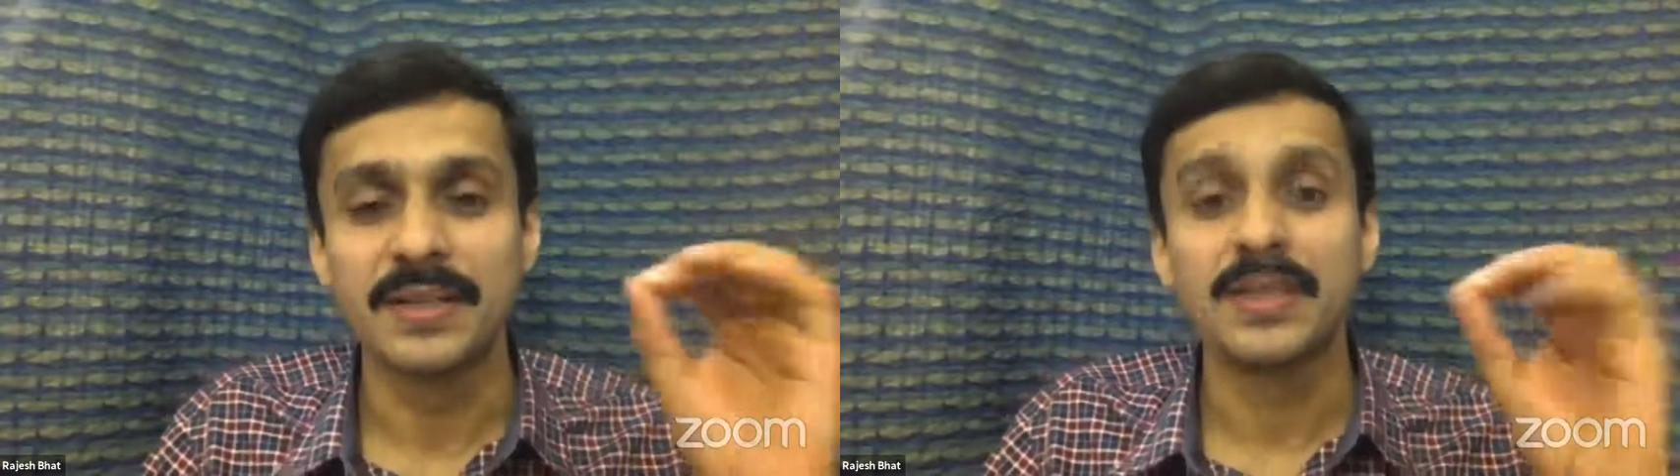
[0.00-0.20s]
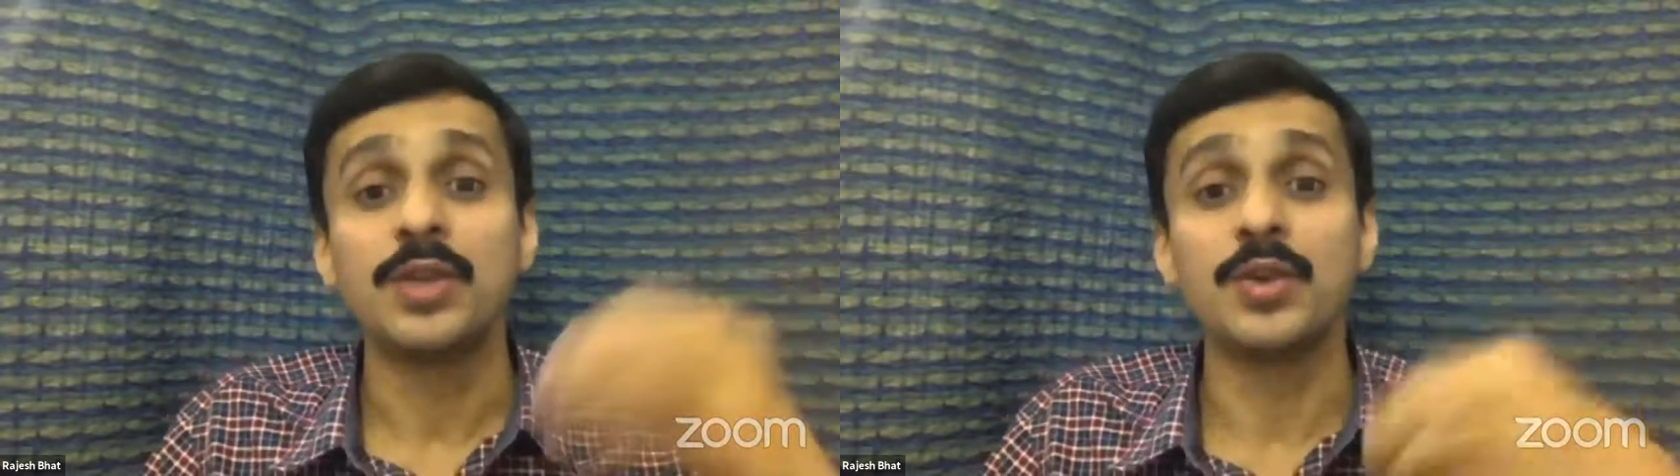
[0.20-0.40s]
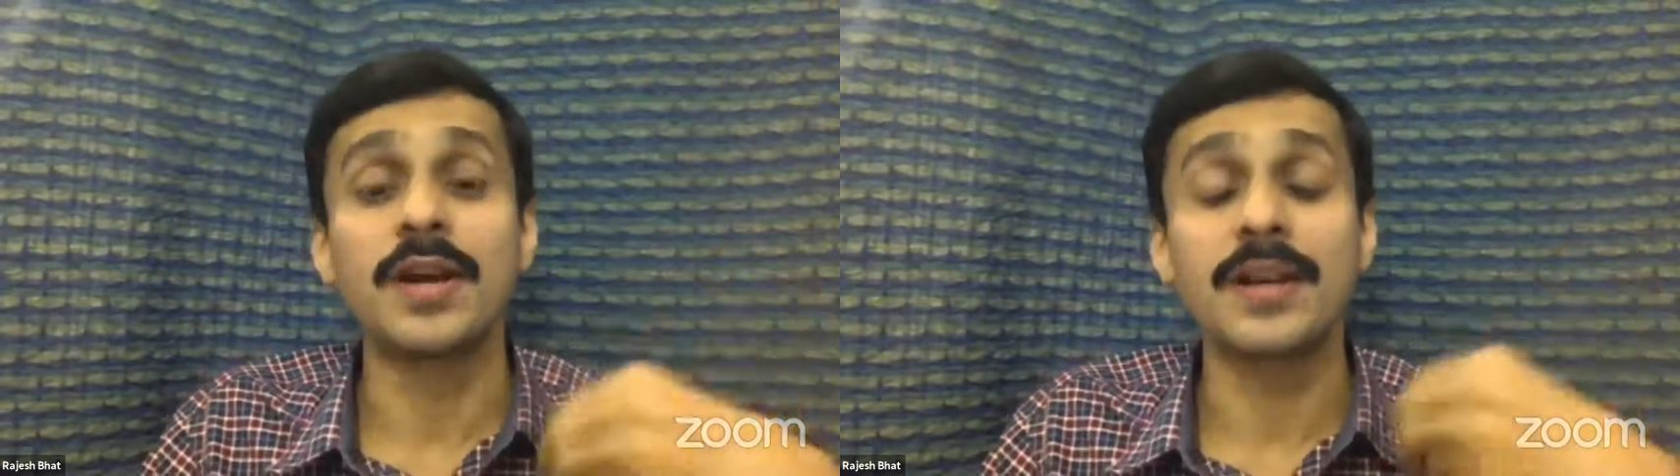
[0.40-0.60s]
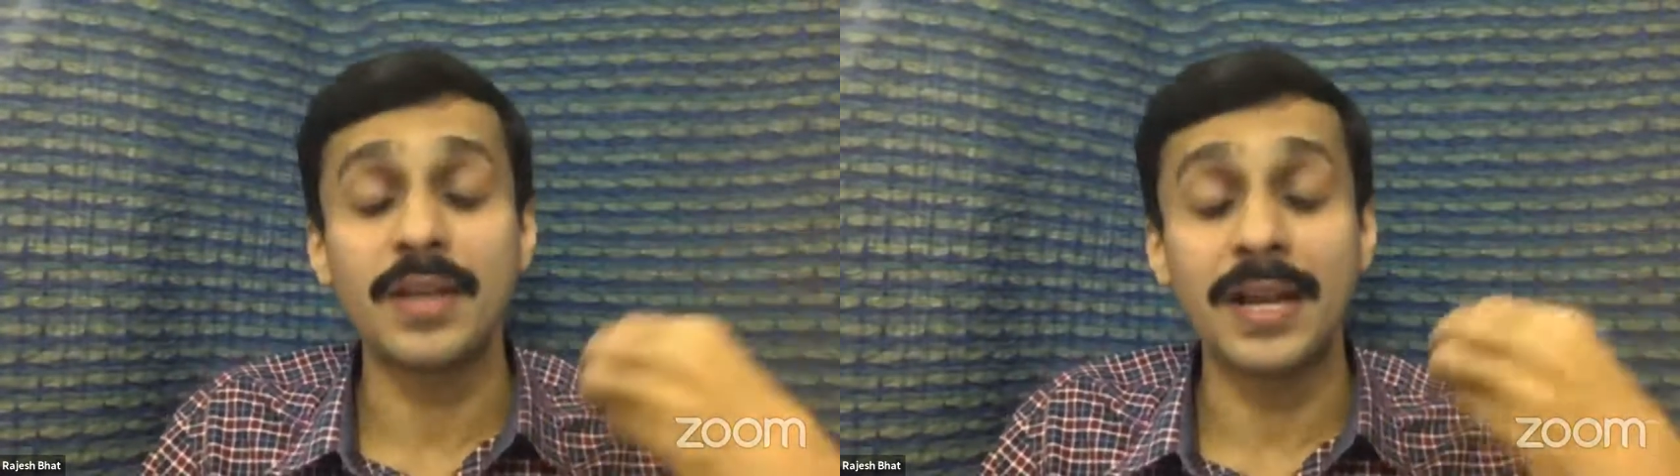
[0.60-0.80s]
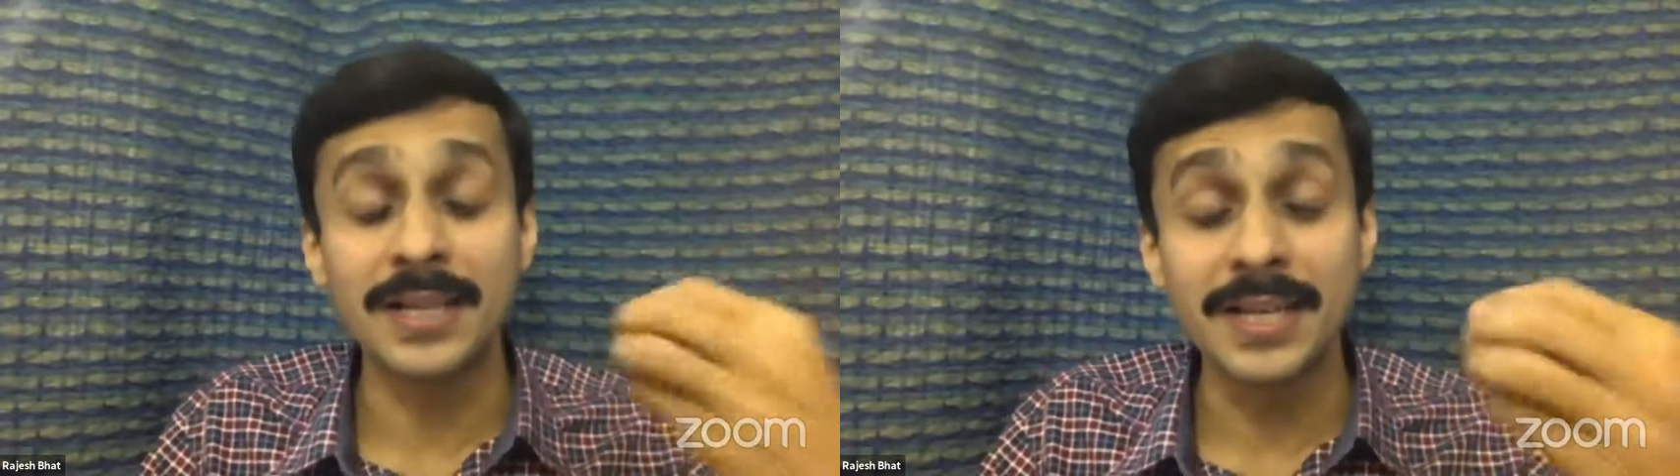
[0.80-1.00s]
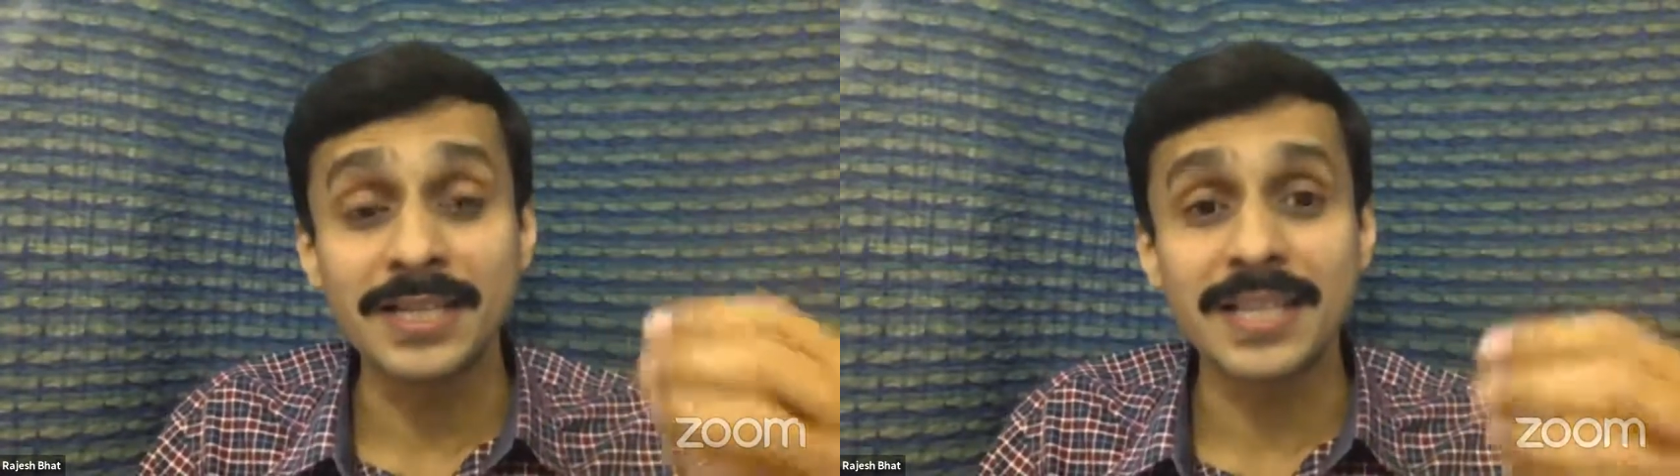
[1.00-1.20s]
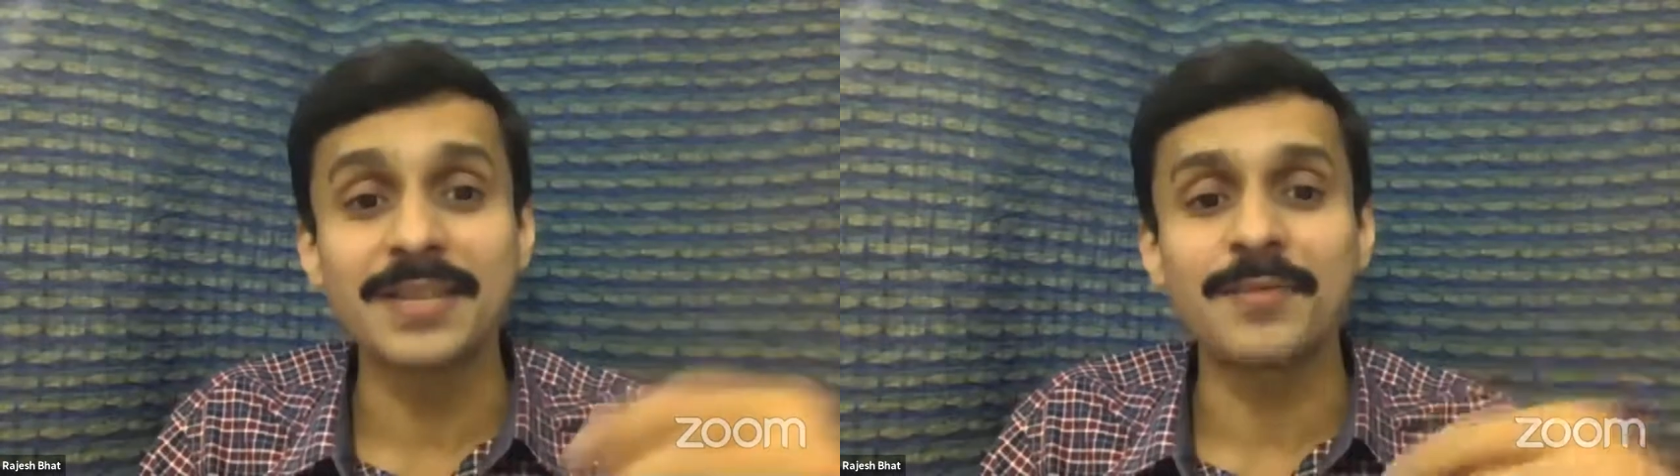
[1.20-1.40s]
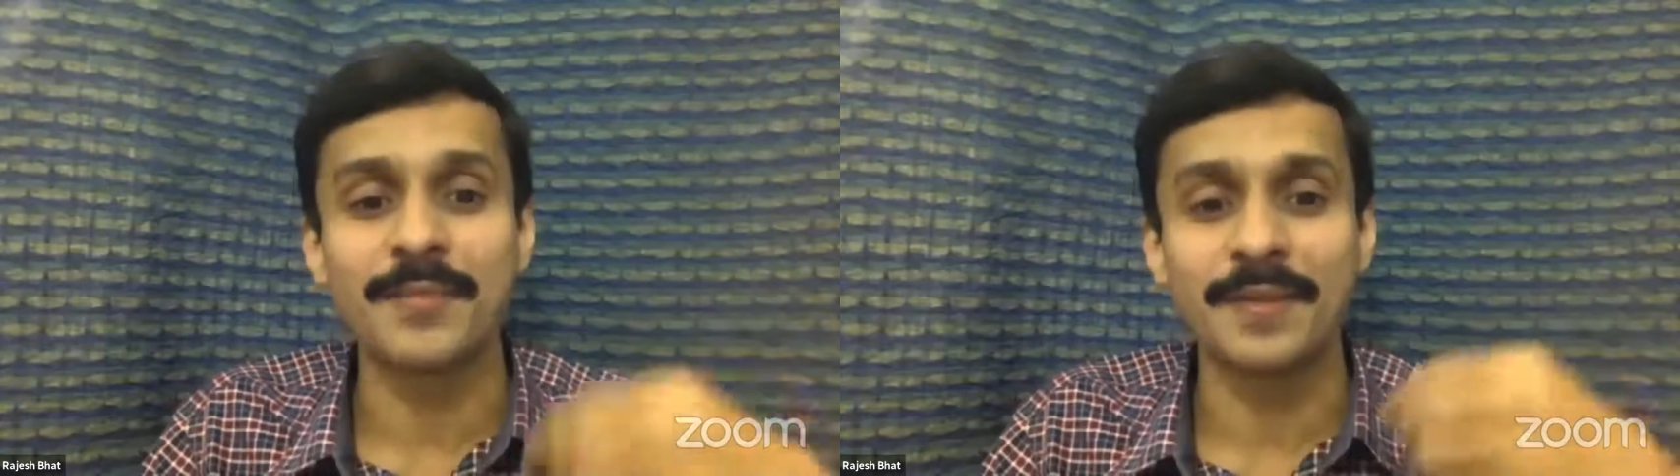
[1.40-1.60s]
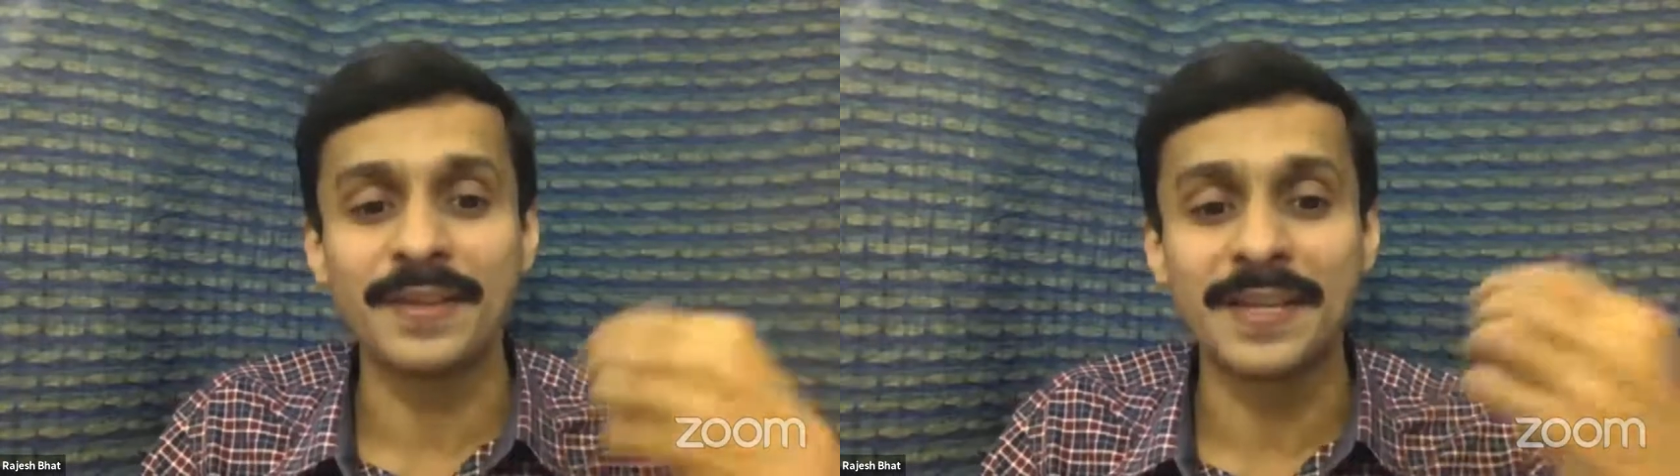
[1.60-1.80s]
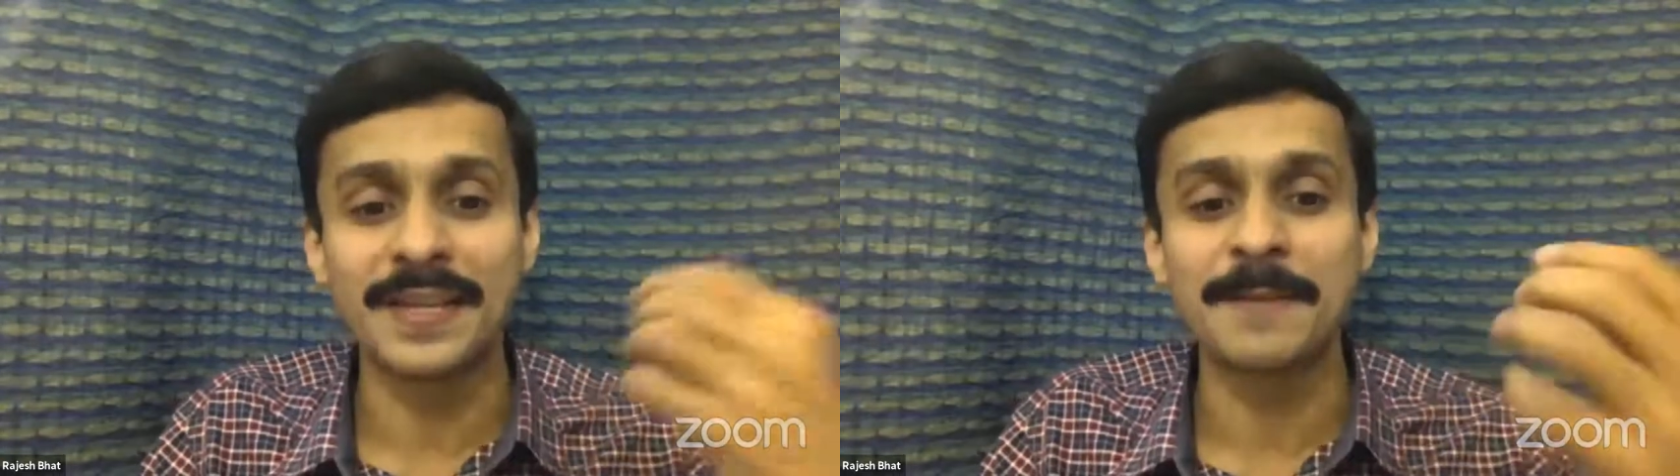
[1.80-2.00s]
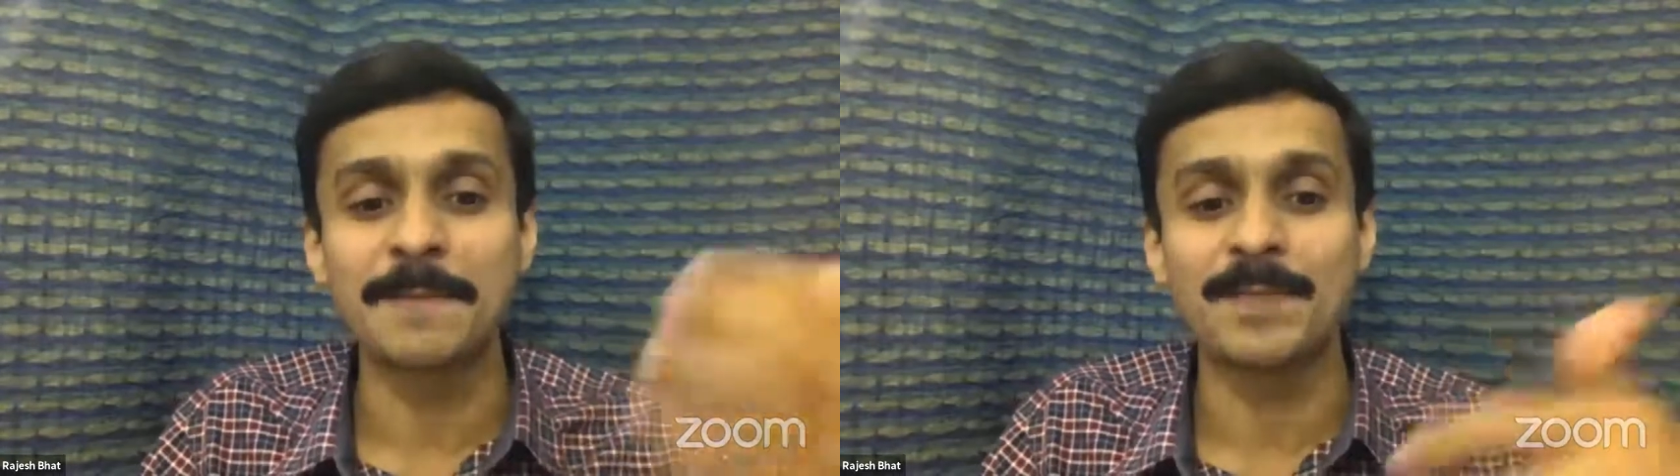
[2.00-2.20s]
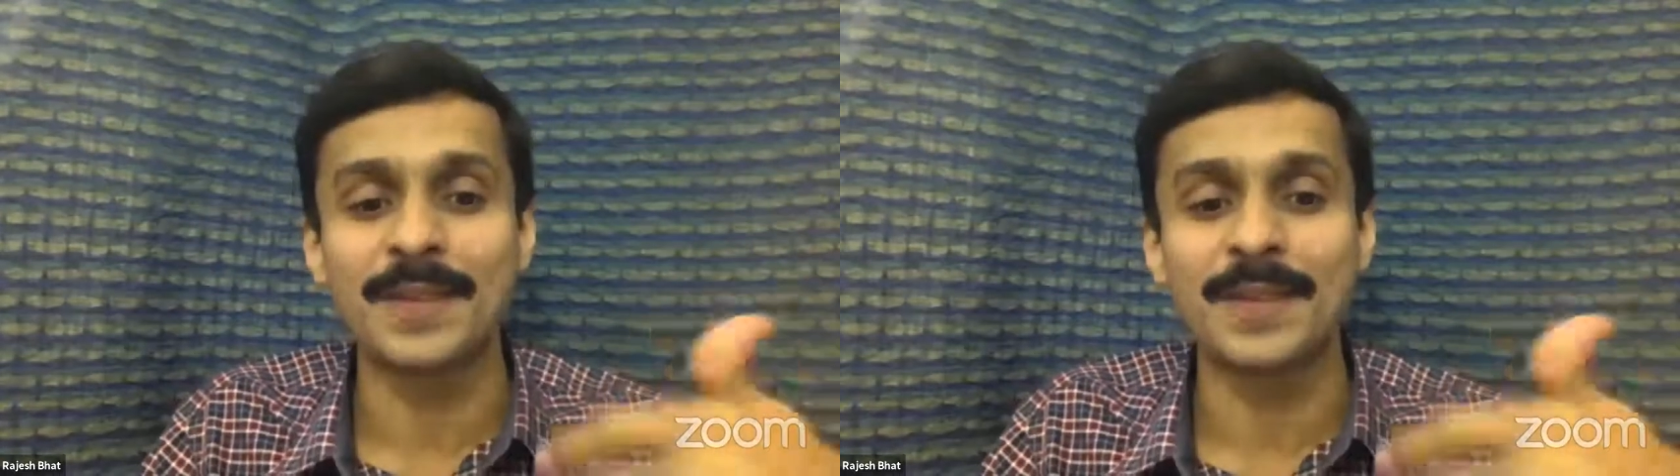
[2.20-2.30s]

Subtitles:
you are at least there is